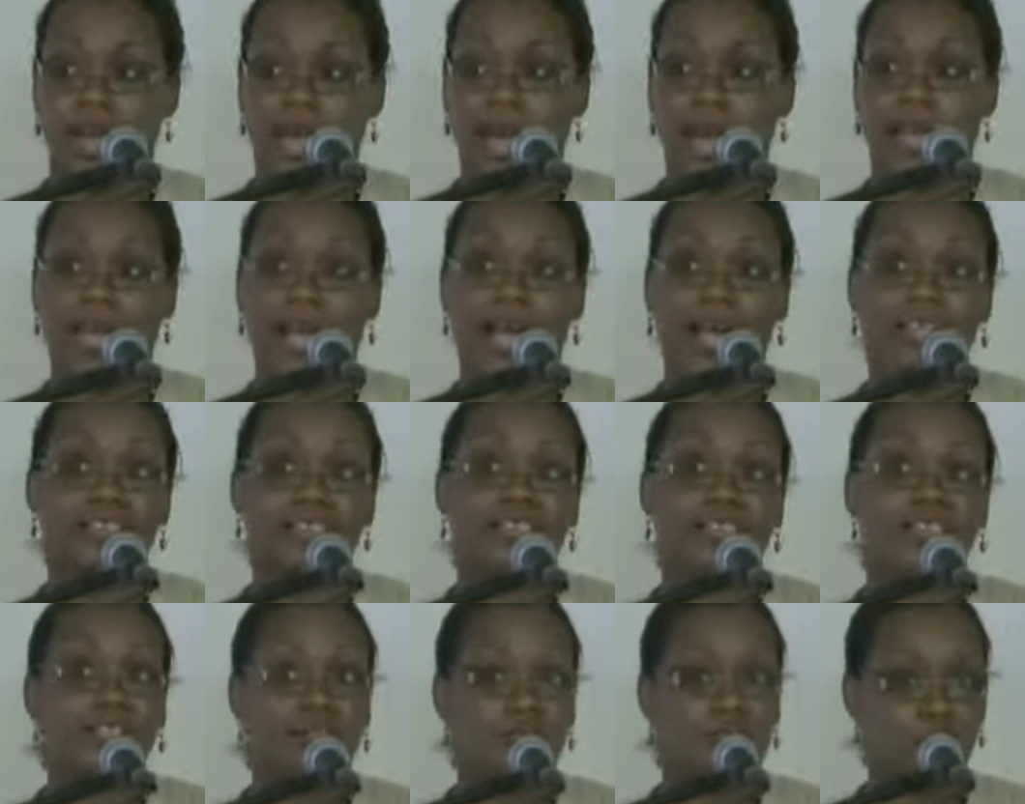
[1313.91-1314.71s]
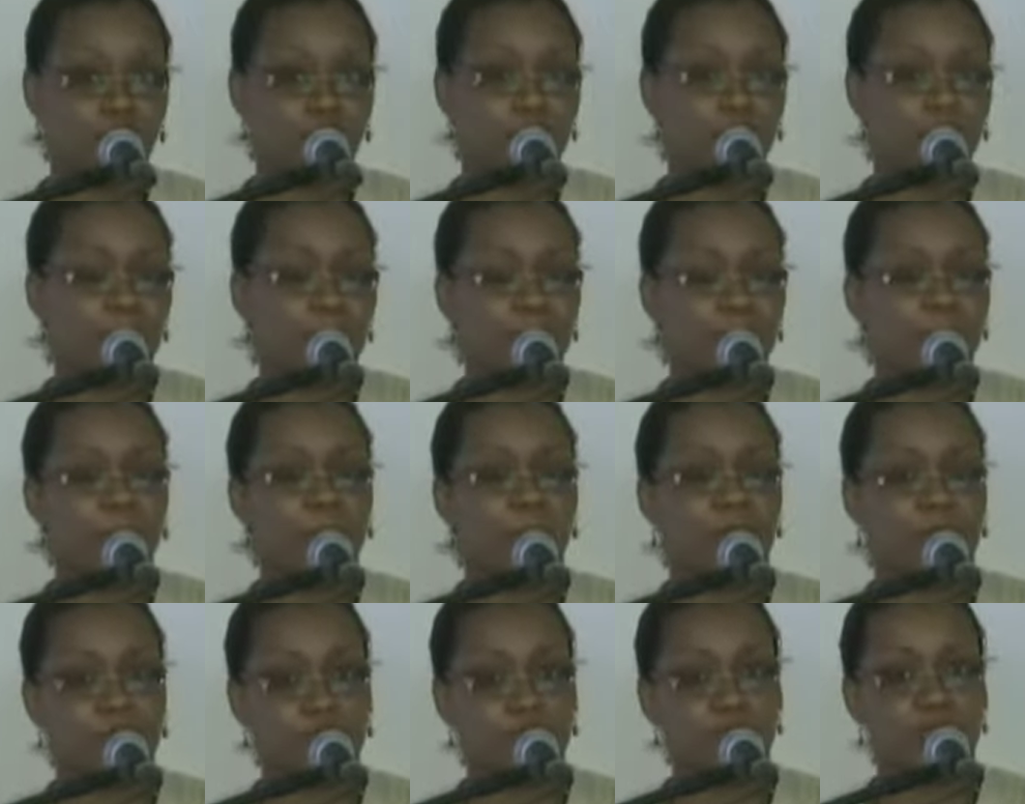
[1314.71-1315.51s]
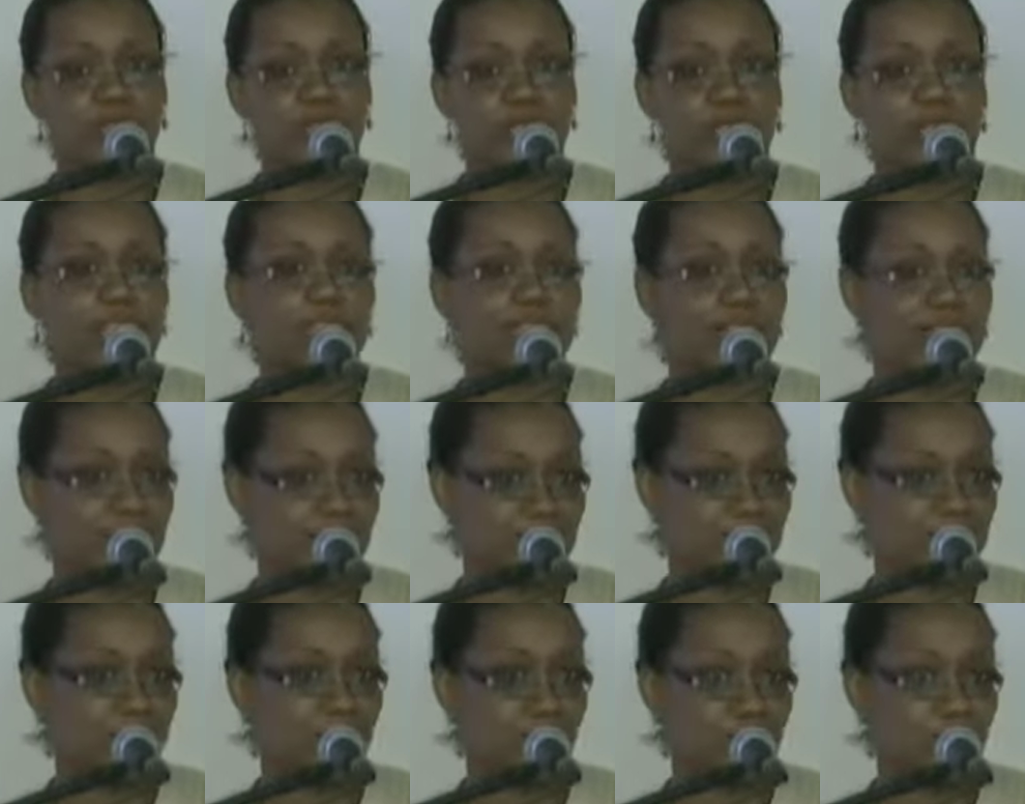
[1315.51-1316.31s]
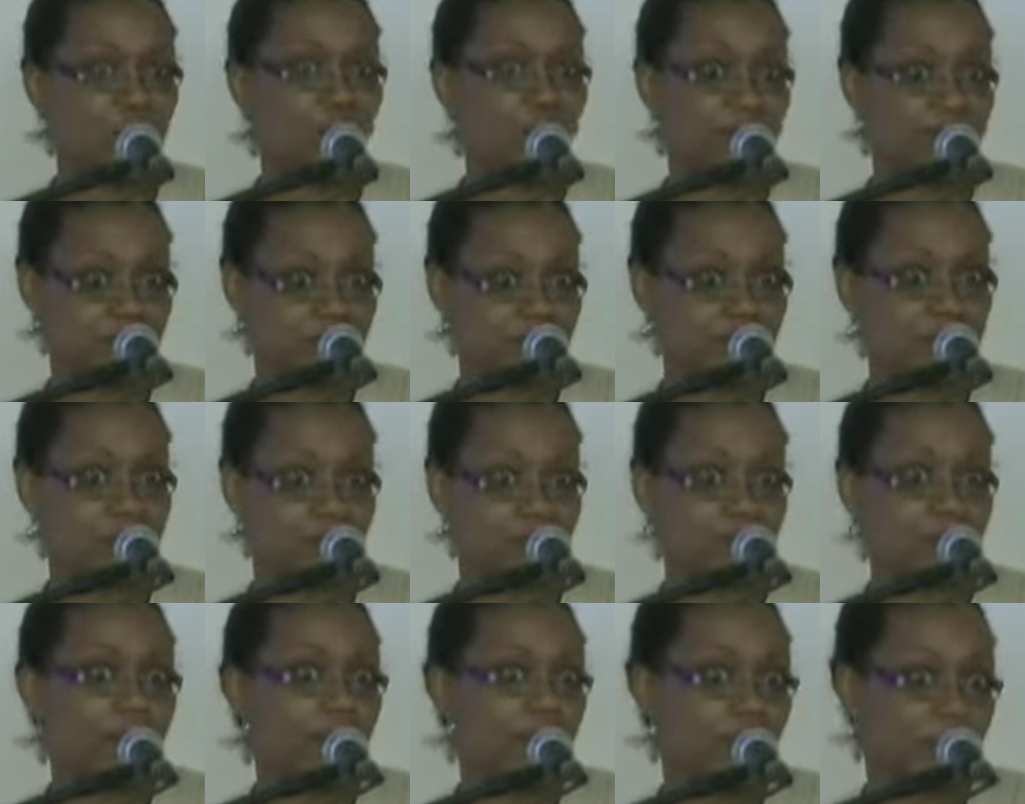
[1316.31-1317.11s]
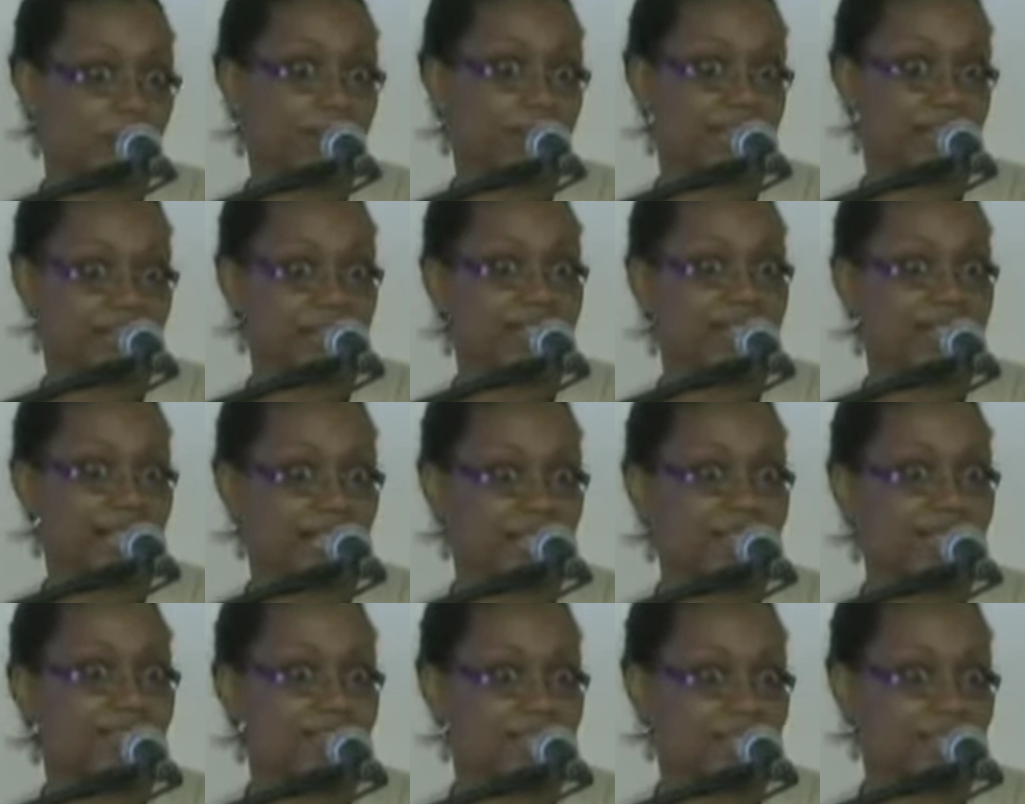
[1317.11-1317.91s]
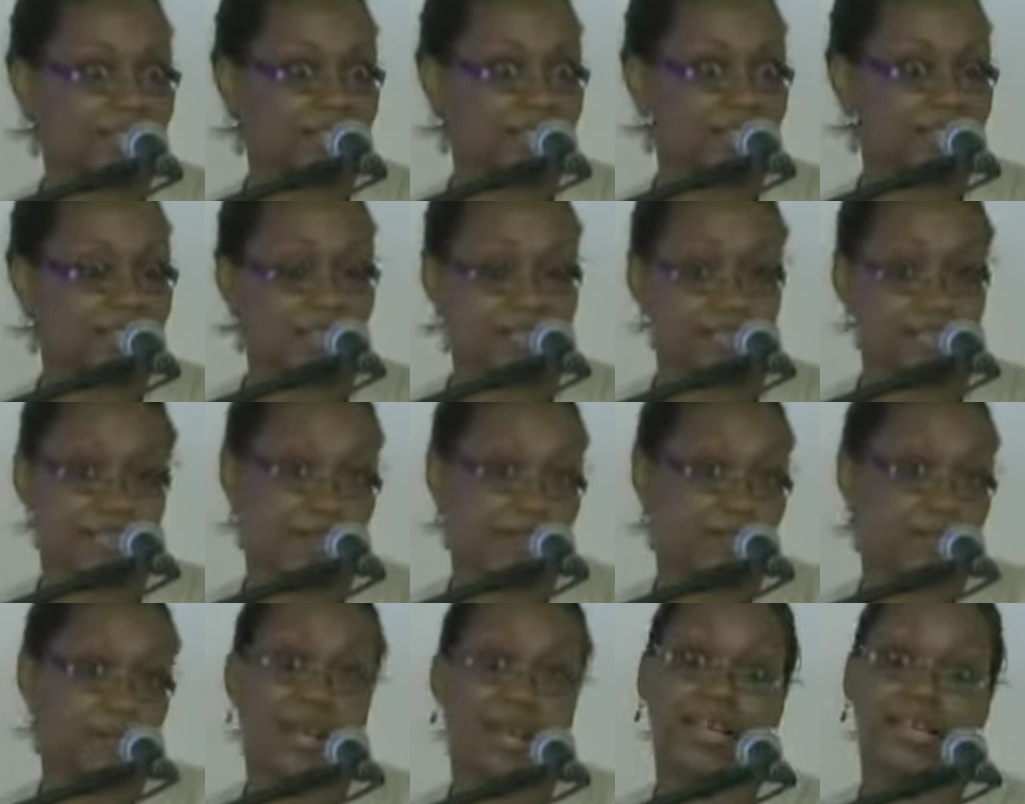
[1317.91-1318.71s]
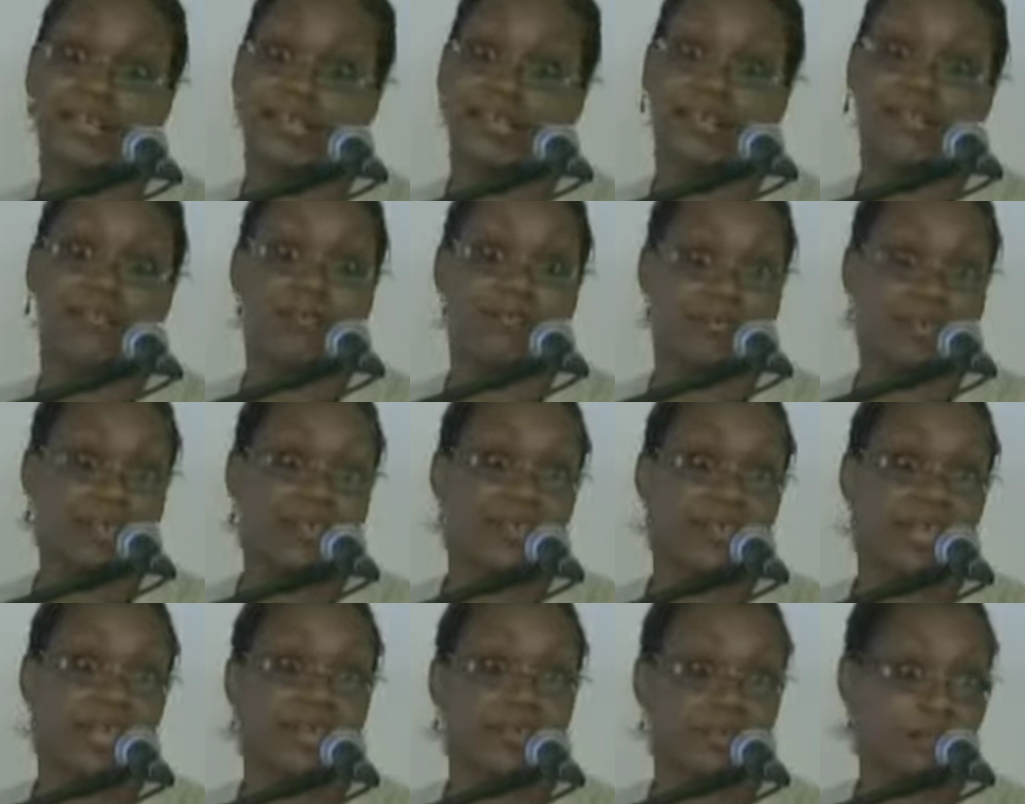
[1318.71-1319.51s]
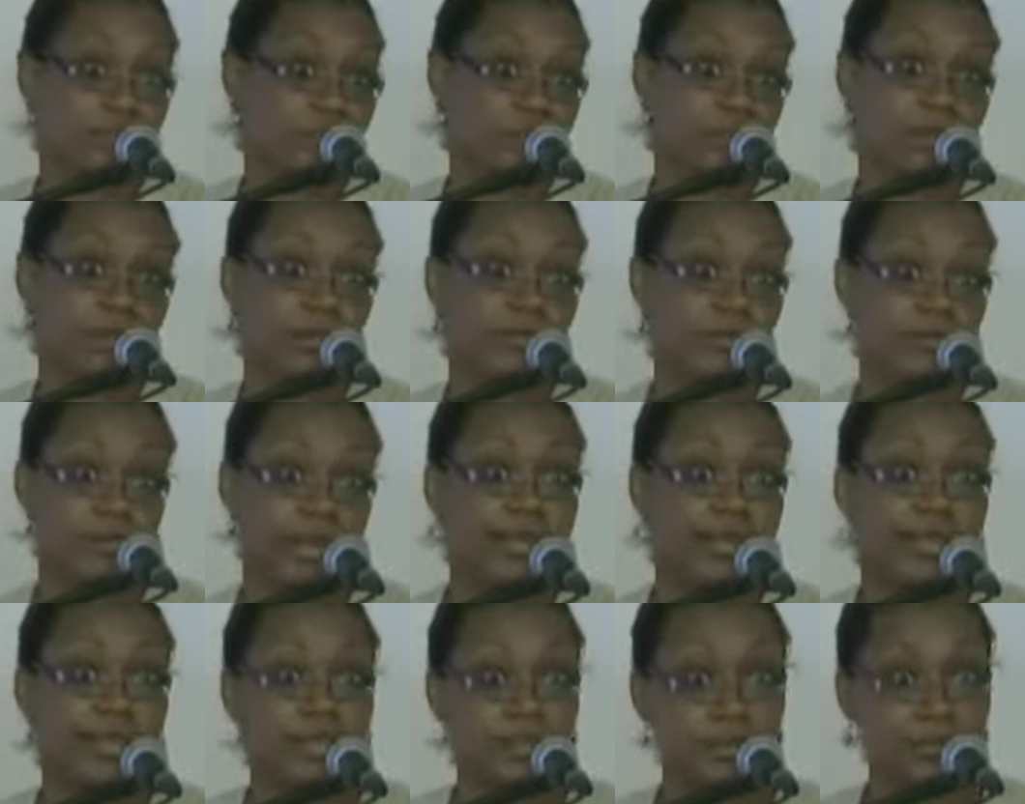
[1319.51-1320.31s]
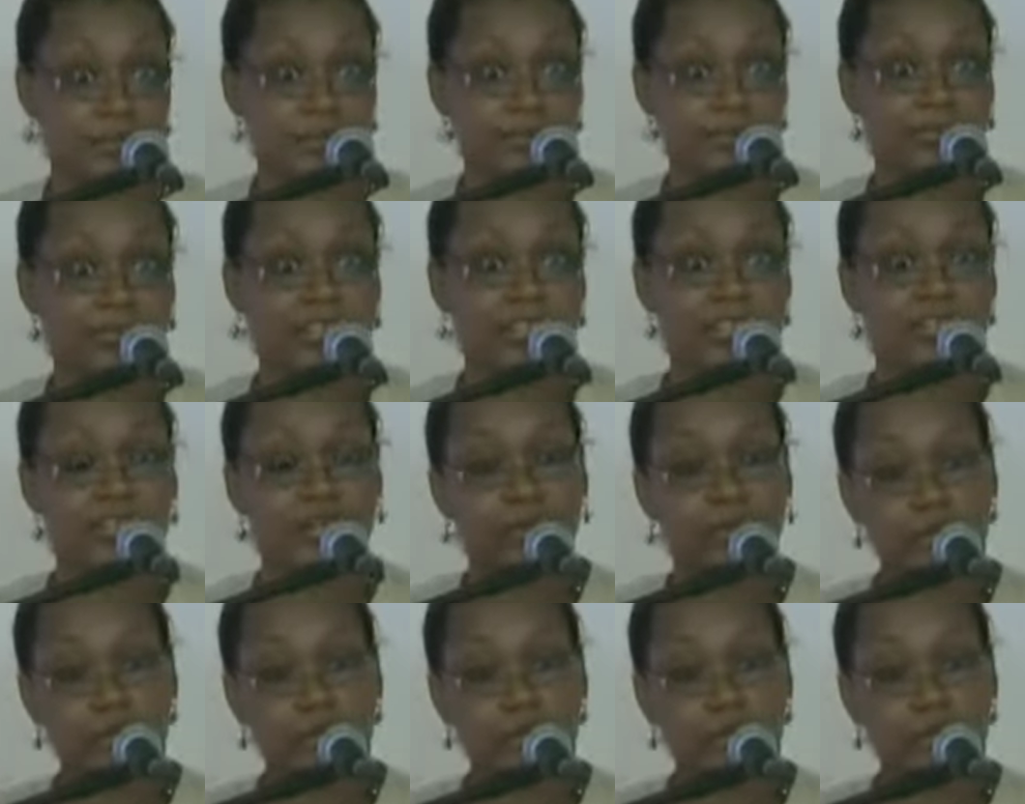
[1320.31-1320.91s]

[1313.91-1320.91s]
I actually thought people might use it as an excuse not to come to the class in the assigned time, but I didn't find that to be my experience.